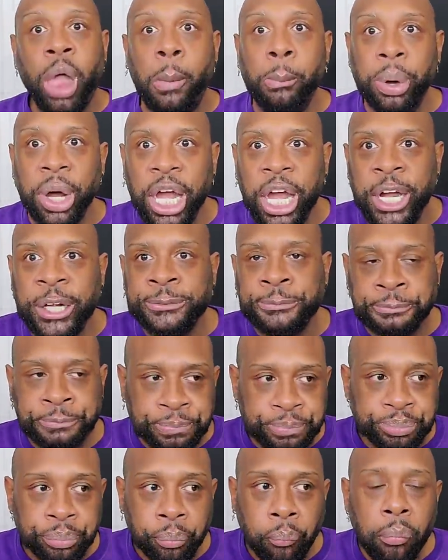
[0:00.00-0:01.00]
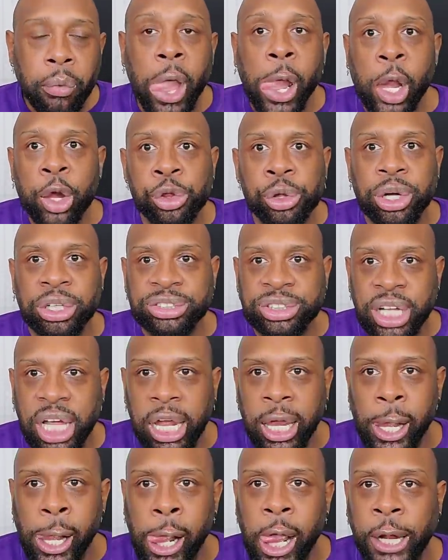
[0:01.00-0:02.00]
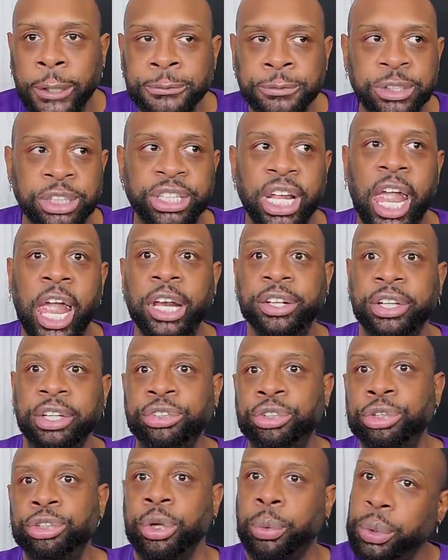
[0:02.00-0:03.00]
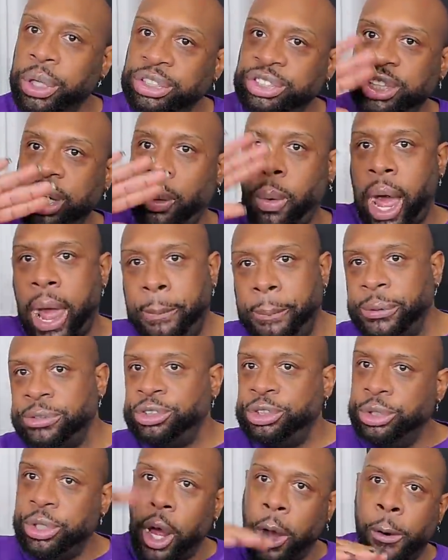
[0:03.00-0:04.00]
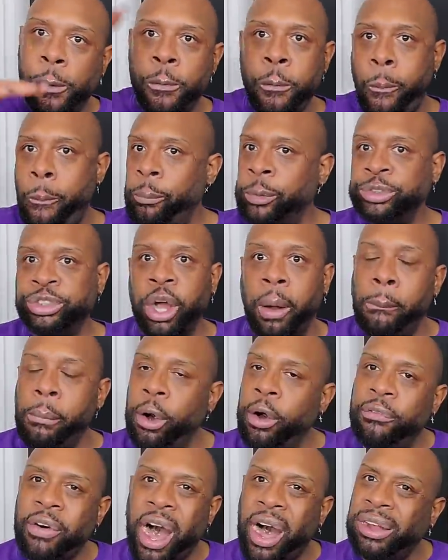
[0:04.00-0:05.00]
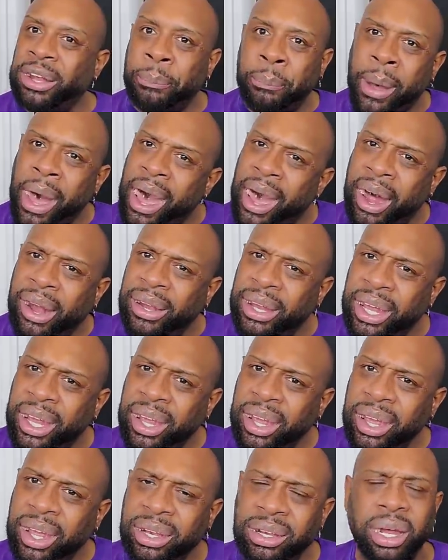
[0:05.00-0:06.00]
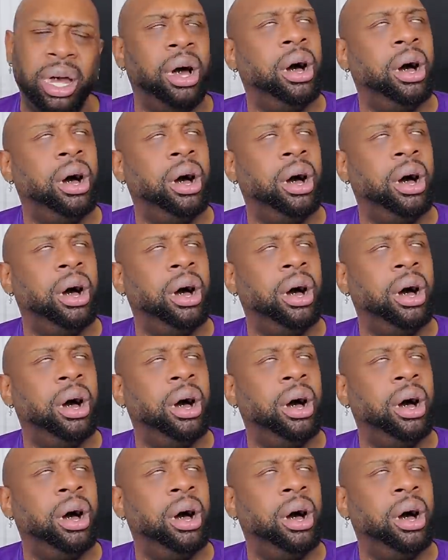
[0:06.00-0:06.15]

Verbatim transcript: But you could tell that they had to use the windshield wipers, you know, to move all the pollen.